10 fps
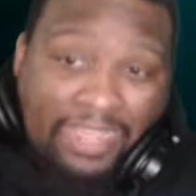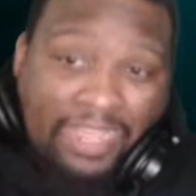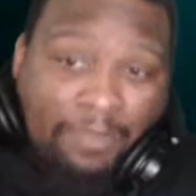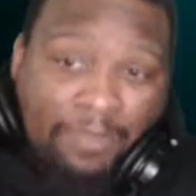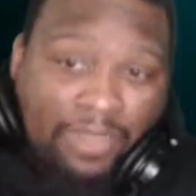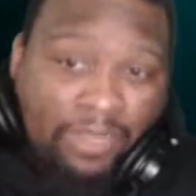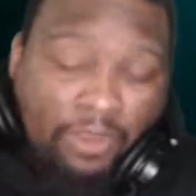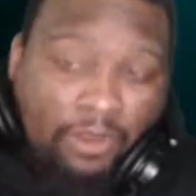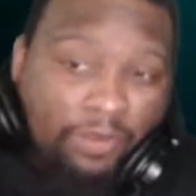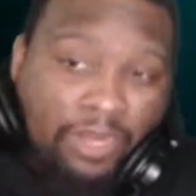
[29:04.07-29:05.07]
came in. He
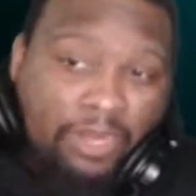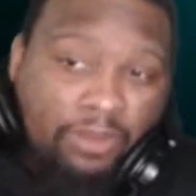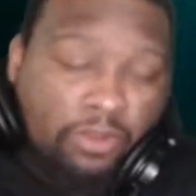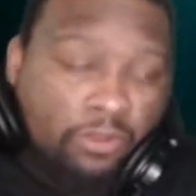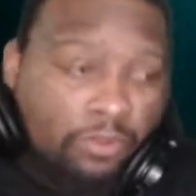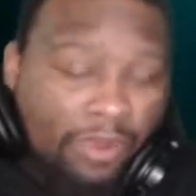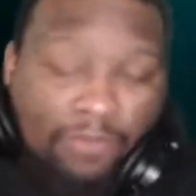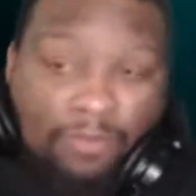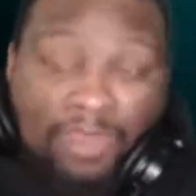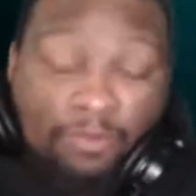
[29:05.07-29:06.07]
already knew
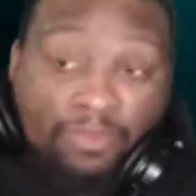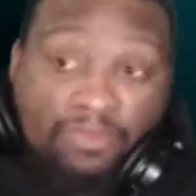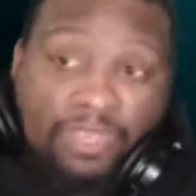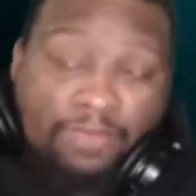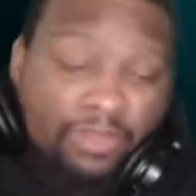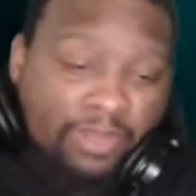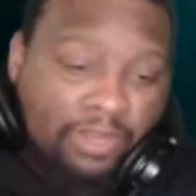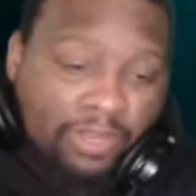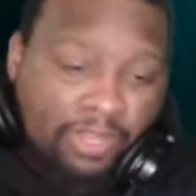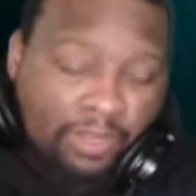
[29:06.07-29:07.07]
everybody was leaving,
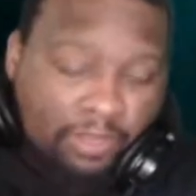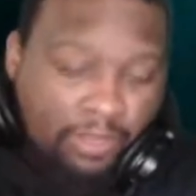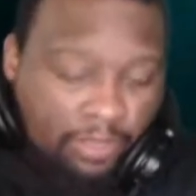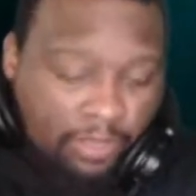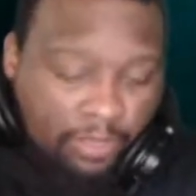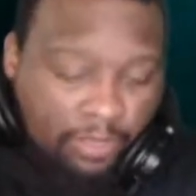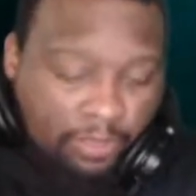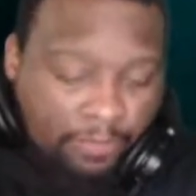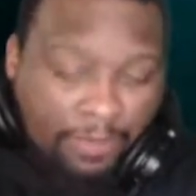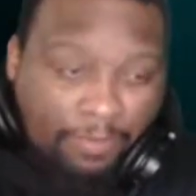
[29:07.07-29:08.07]
and then
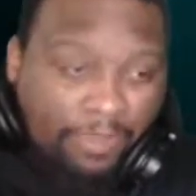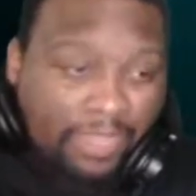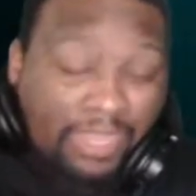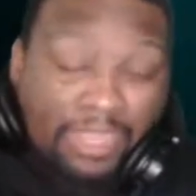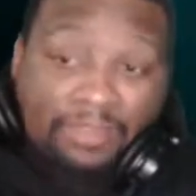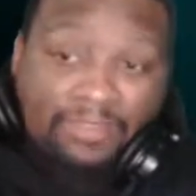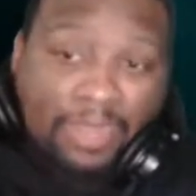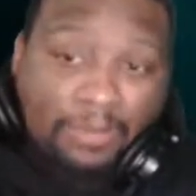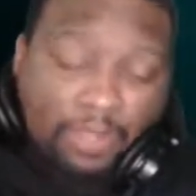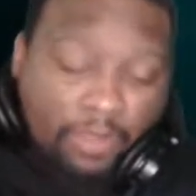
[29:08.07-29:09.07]
the people were like, "Yeah, it's
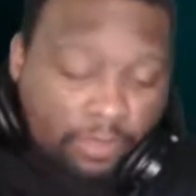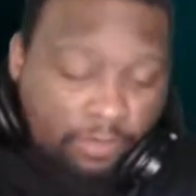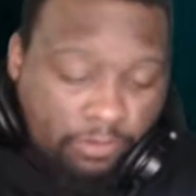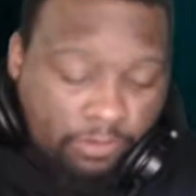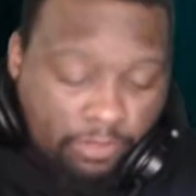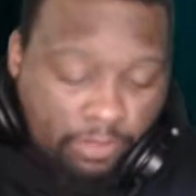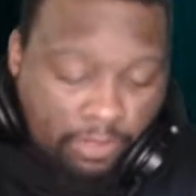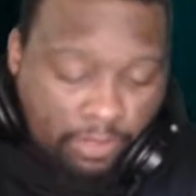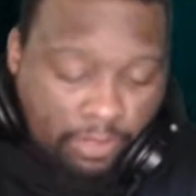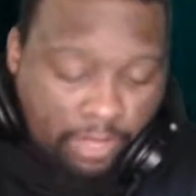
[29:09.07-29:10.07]
time to go."
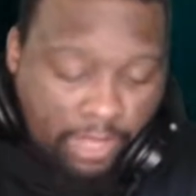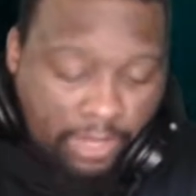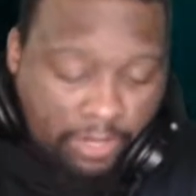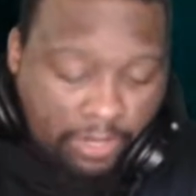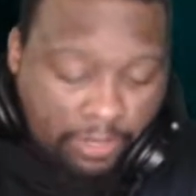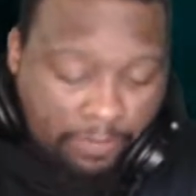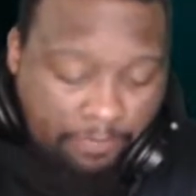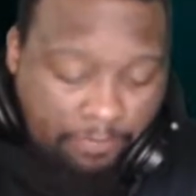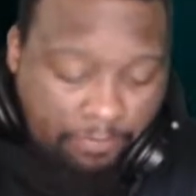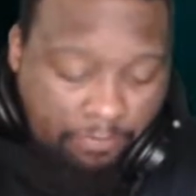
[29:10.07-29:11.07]
And um,
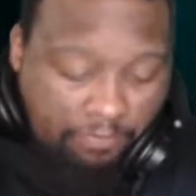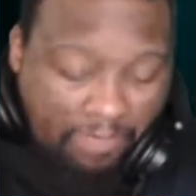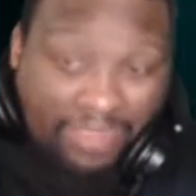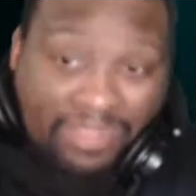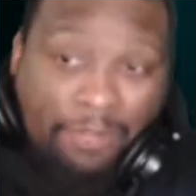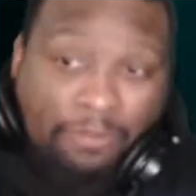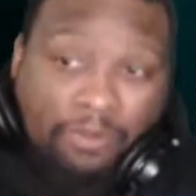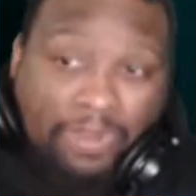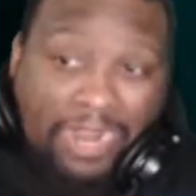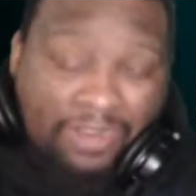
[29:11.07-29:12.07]
at that
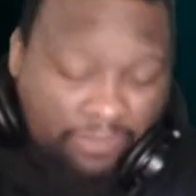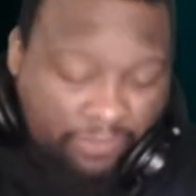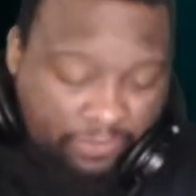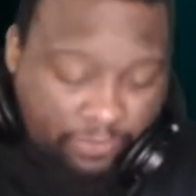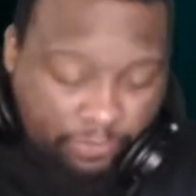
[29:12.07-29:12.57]
point, I just